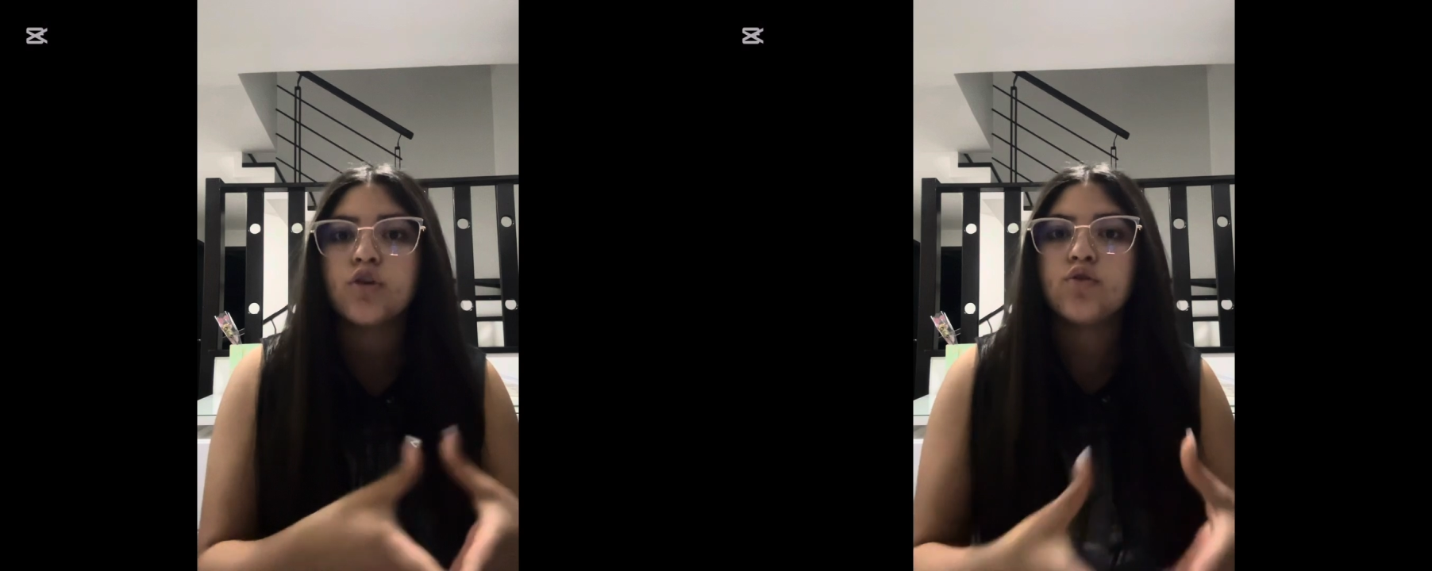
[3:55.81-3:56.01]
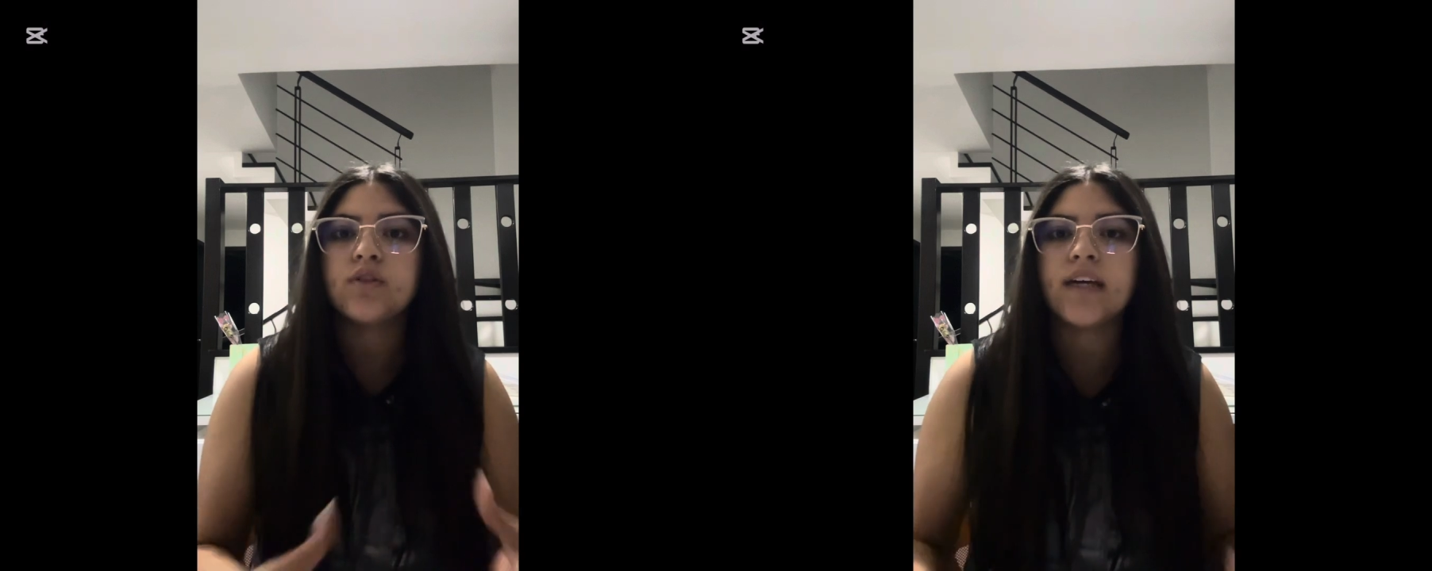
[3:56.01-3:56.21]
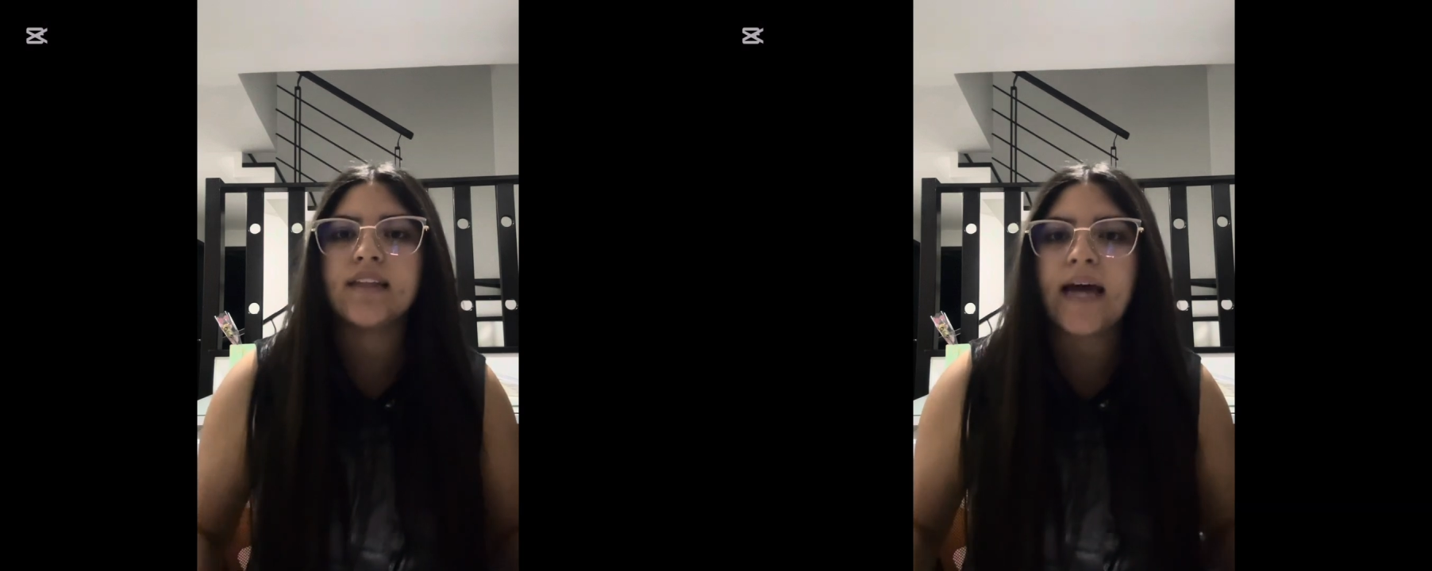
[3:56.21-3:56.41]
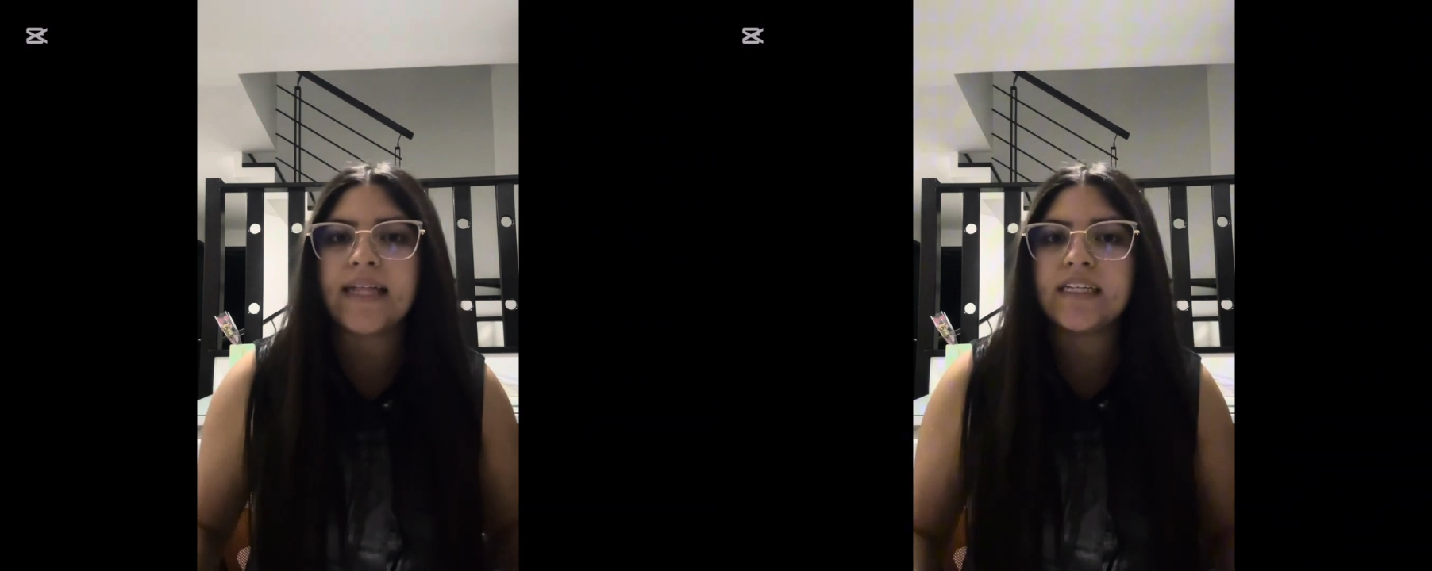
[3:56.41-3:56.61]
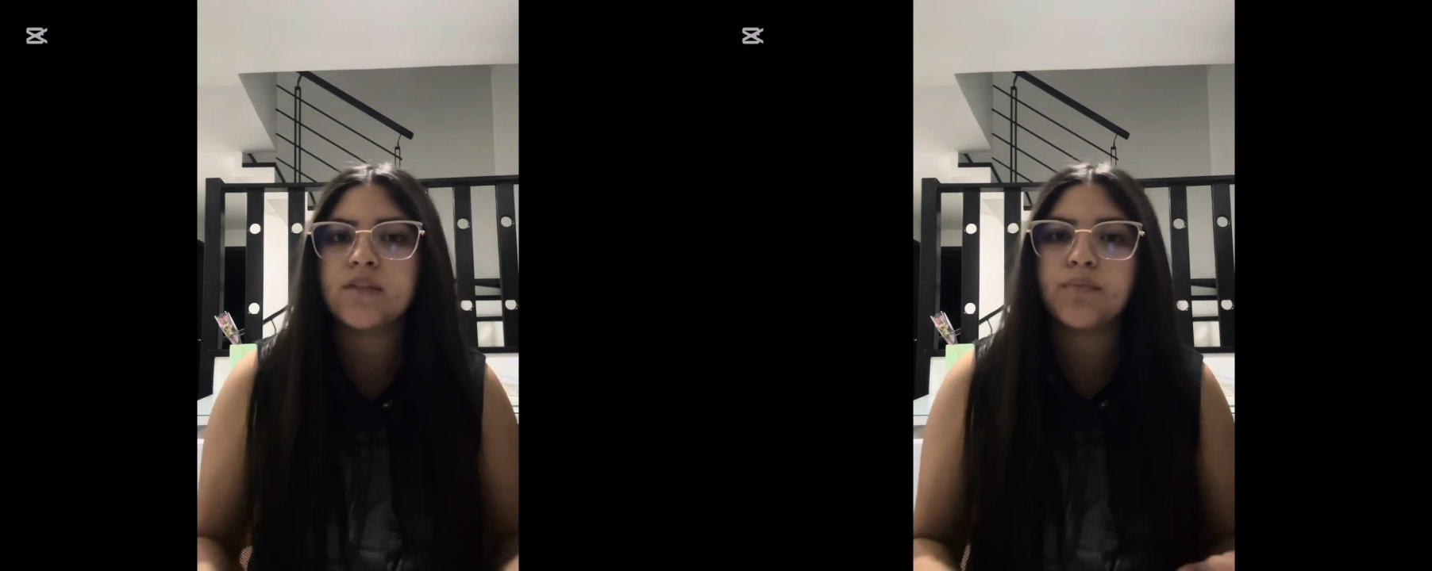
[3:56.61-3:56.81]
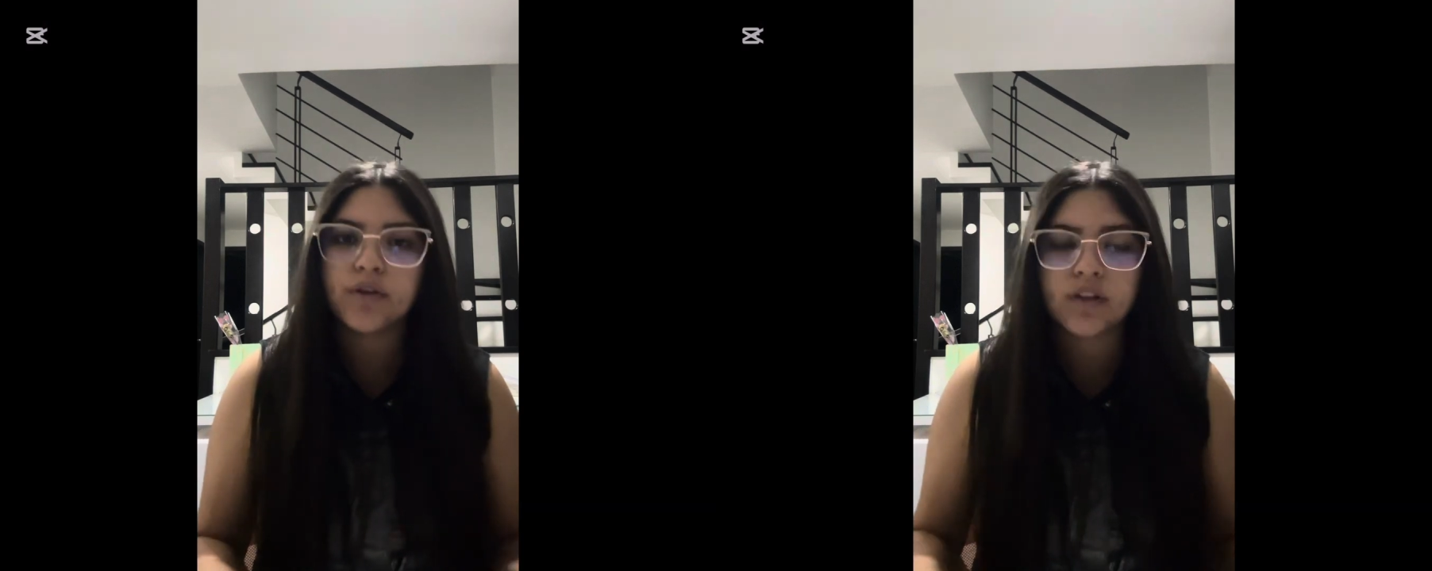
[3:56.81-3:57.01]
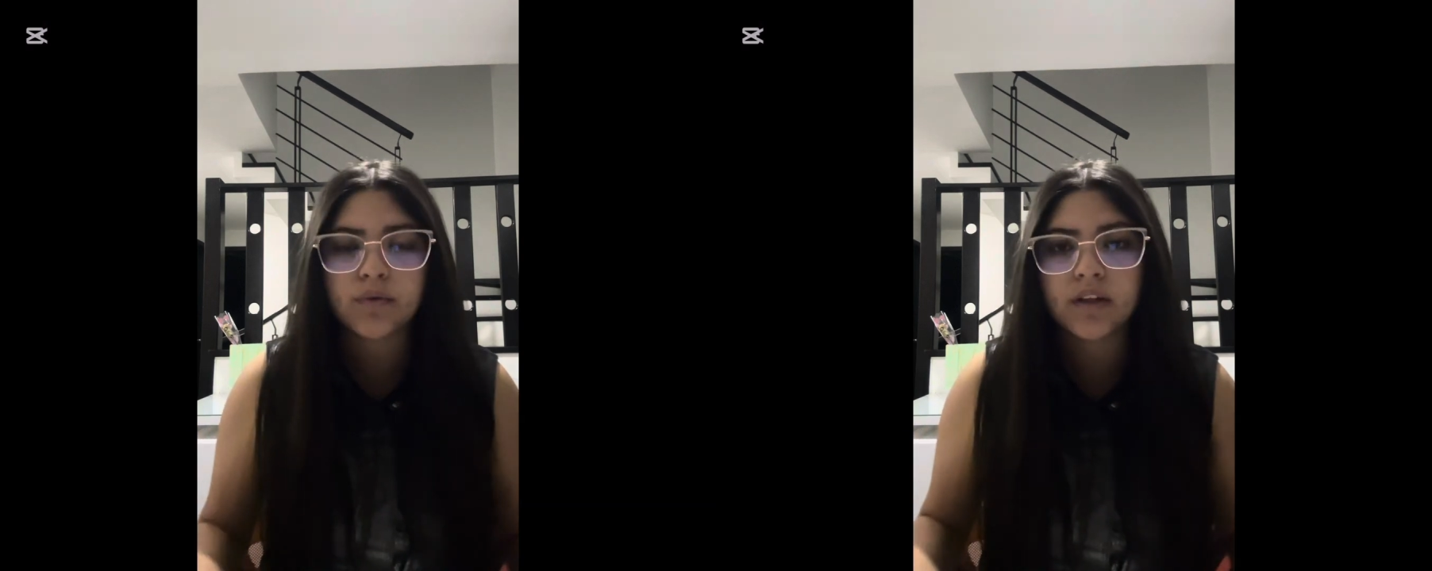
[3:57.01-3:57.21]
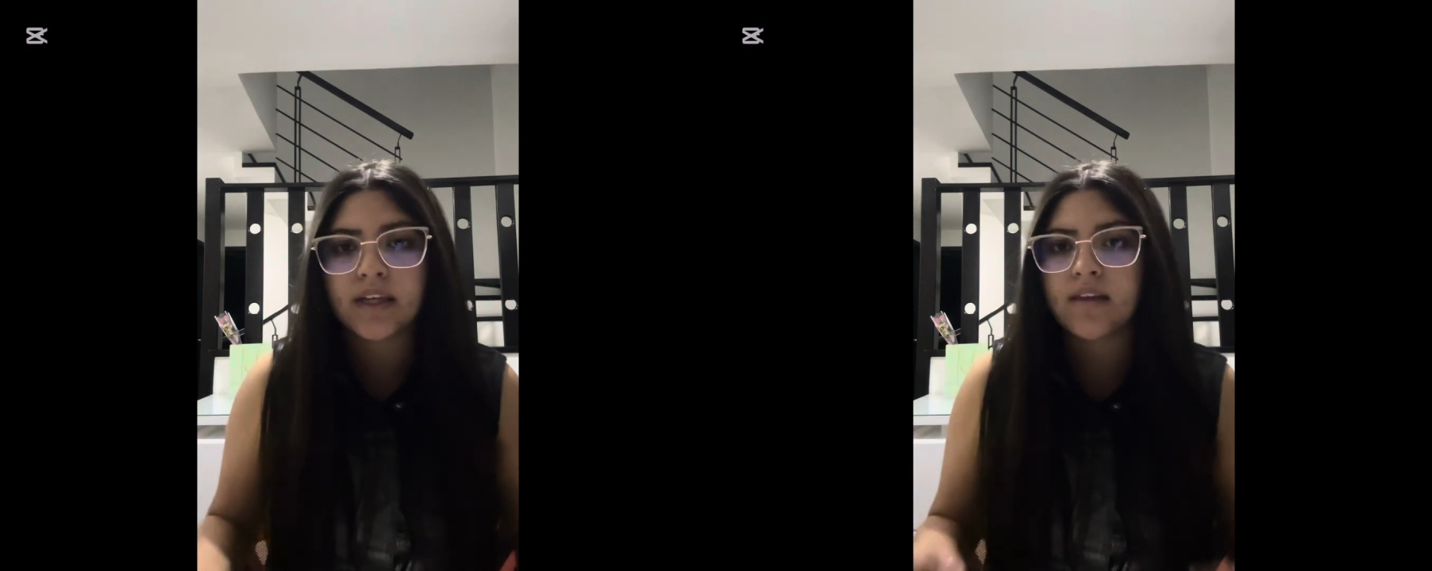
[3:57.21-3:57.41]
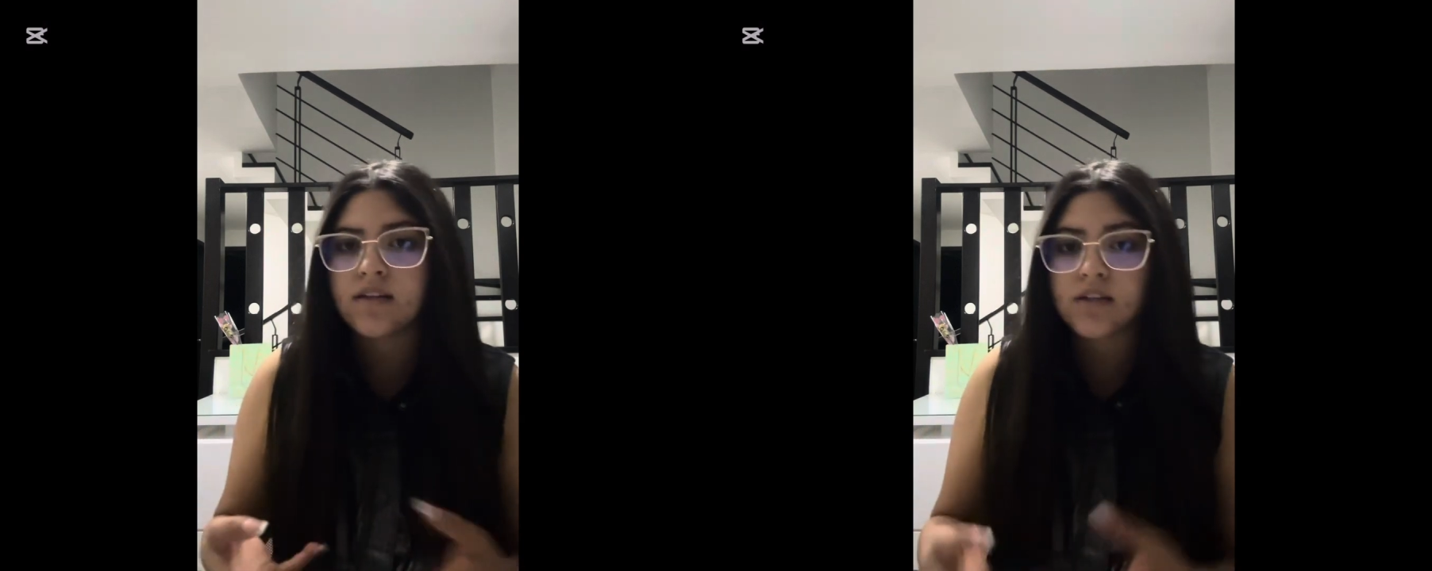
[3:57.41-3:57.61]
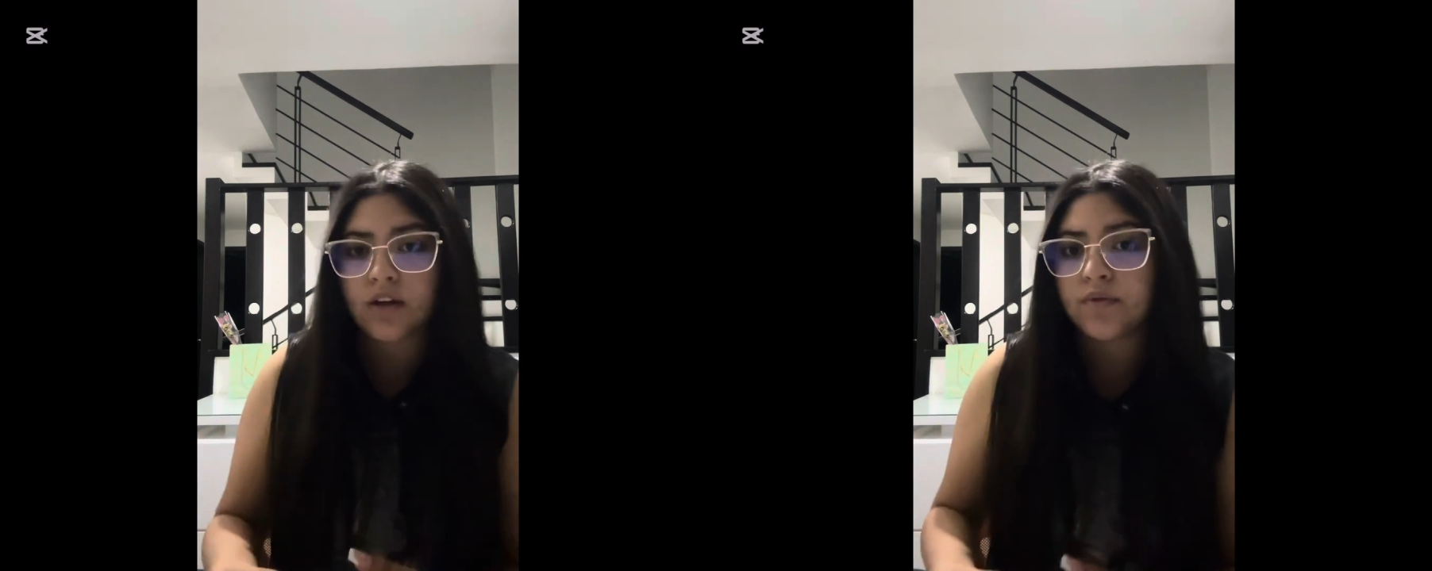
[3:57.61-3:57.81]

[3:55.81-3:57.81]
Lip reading: to say that it's possible that